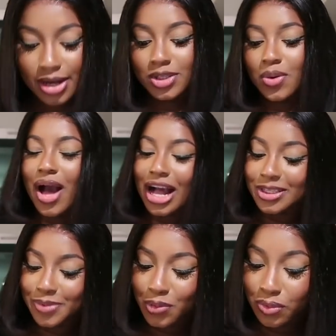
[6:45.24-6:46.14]
Someone
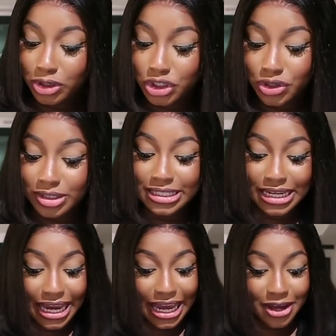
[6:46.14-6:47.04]
asked me, would you
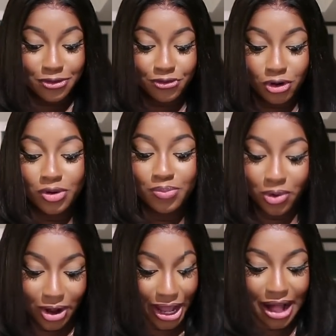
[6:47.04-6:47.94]
date a fraud
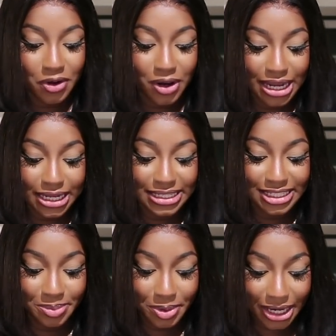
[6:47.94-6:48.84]
boy and collect
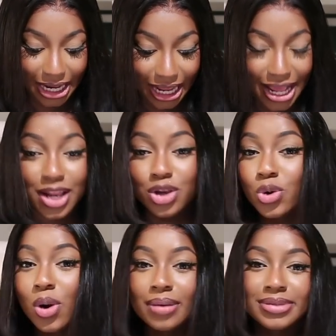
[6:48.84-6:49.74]
his money?
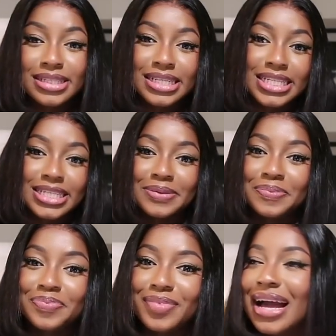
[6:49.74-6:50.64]
No, I'm snitching.